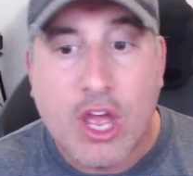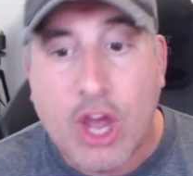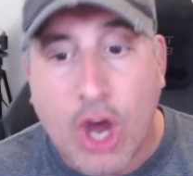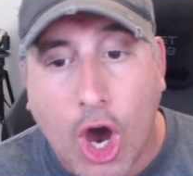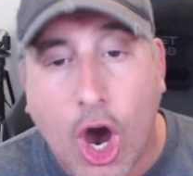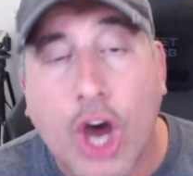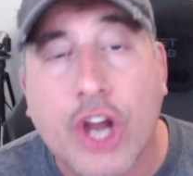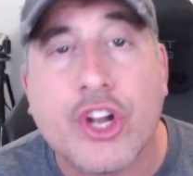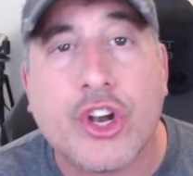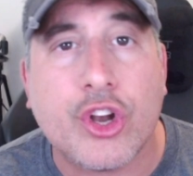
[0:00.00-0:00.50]

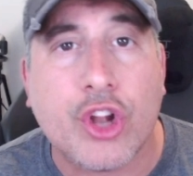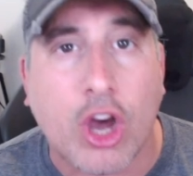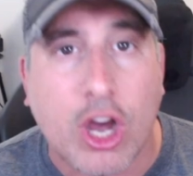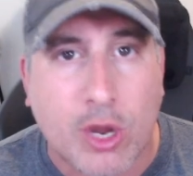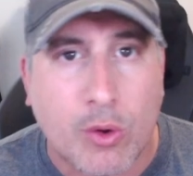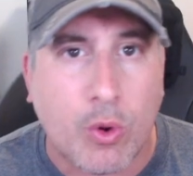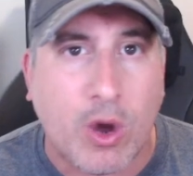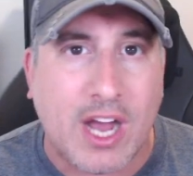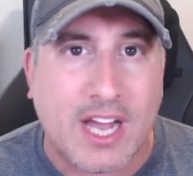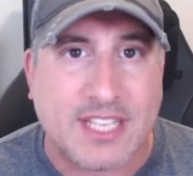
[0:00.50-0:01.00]
Underdog
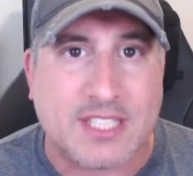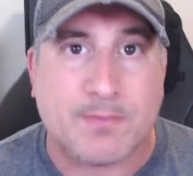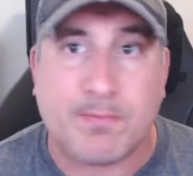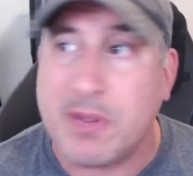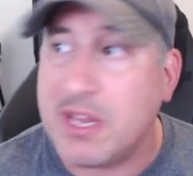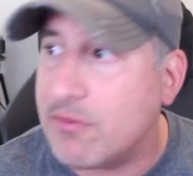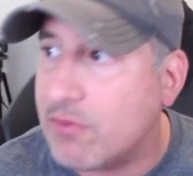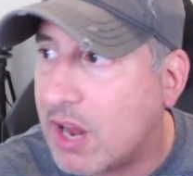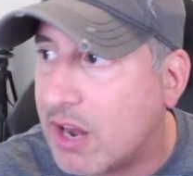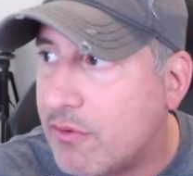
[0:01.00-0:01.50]
wise,
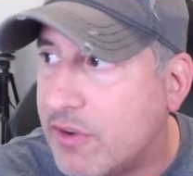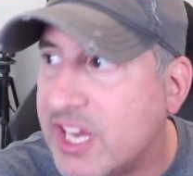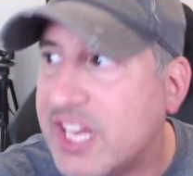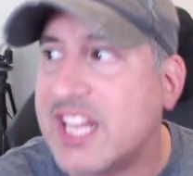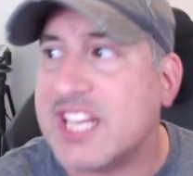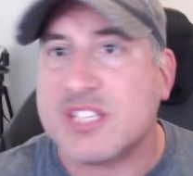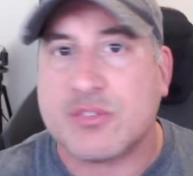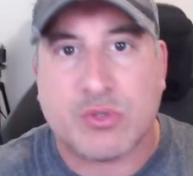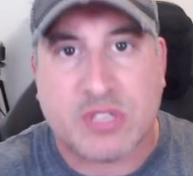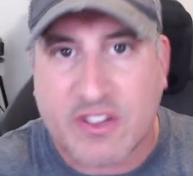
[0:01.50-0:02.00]
Pete
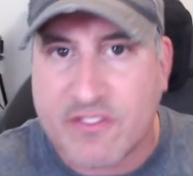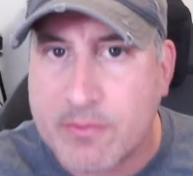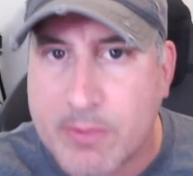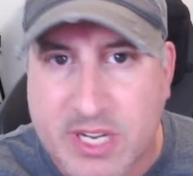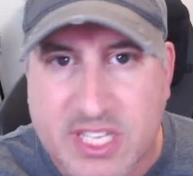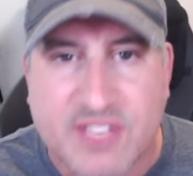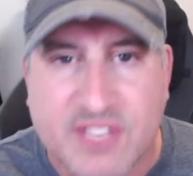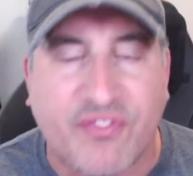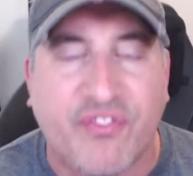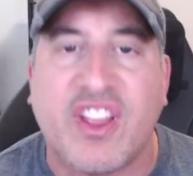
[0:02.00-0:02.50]
Rodriguez was
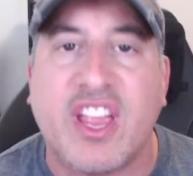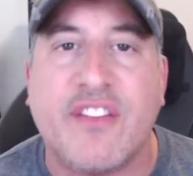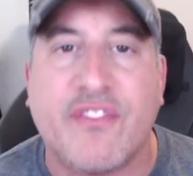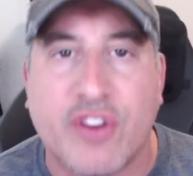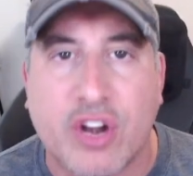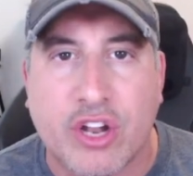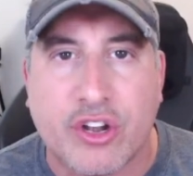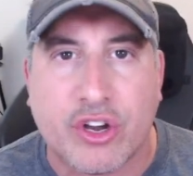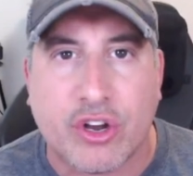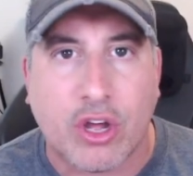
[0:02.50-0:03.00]
everybody's favorite
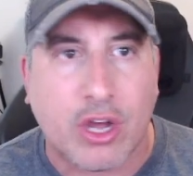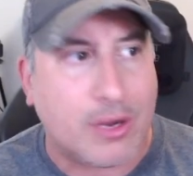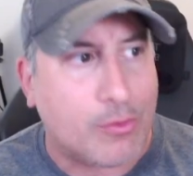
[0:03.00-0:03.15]
underdog.